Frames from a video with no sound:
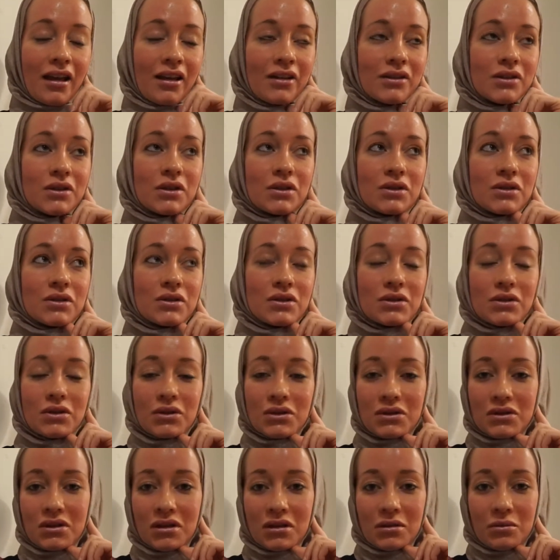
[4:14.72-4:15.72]
so to
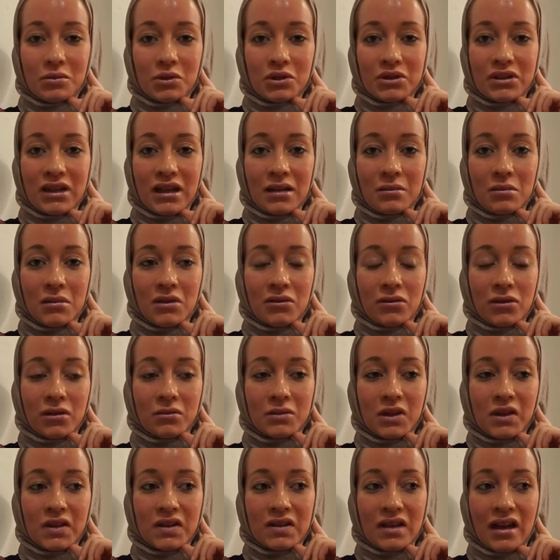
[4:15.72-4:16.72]
sort of protect me from
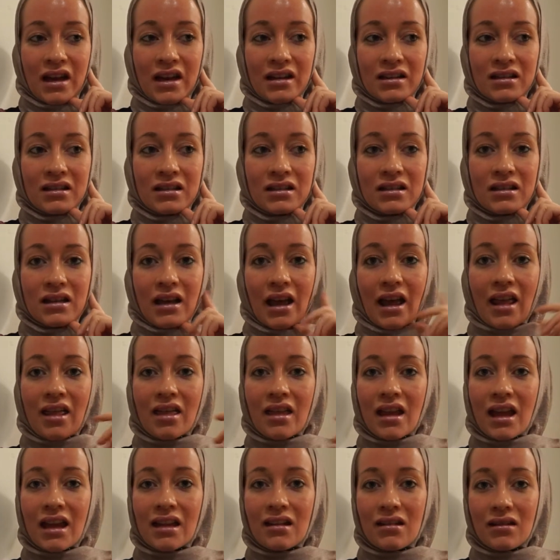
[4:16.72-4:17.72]
the sun. And
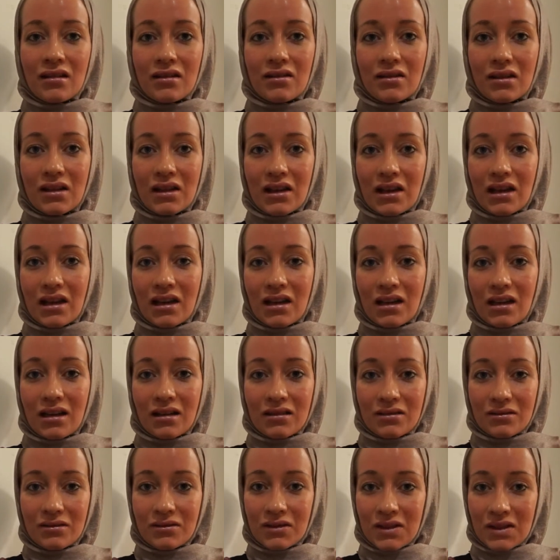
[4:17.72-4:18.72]
then the
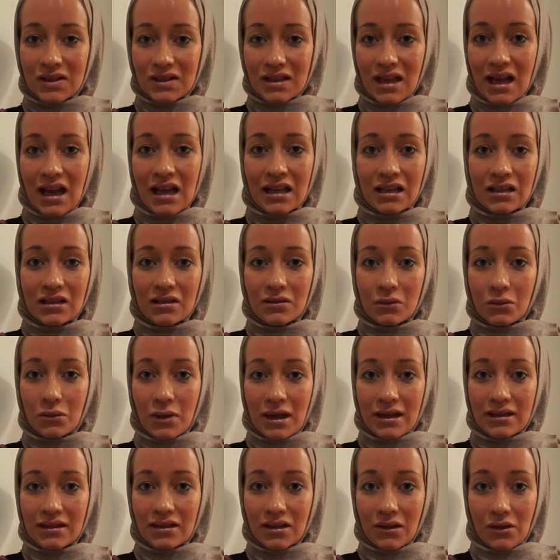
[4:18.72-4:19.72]
sign
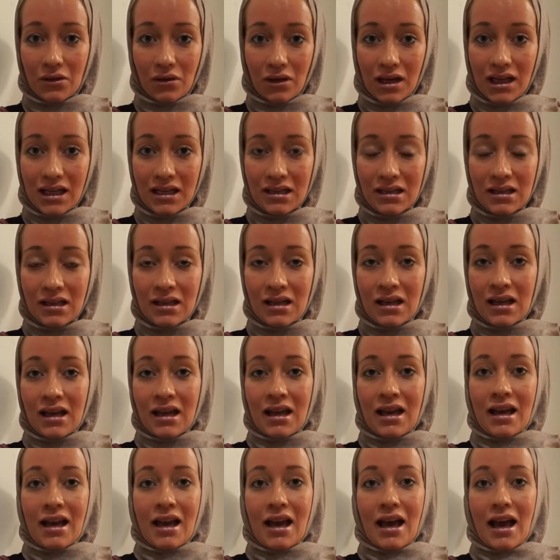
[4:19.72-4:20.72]
went green,
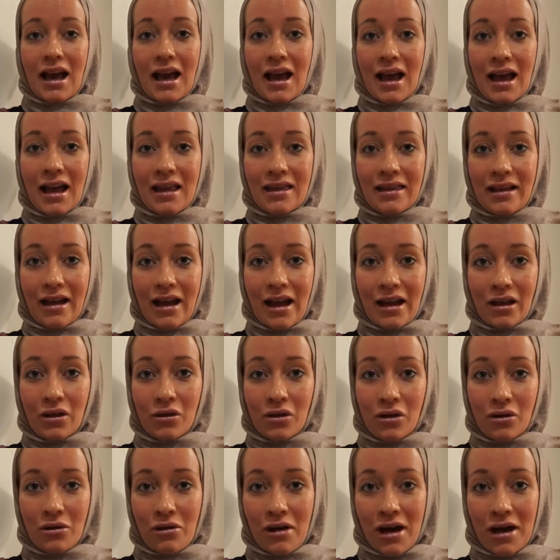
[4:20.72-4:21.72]
and I
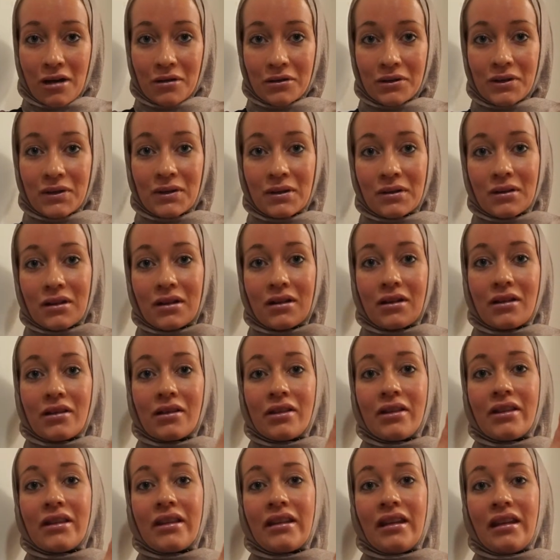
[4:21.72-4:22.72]
go out
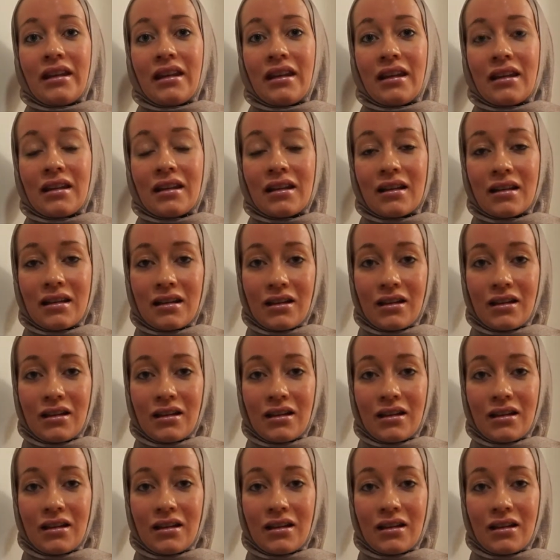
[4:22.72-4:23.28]
on the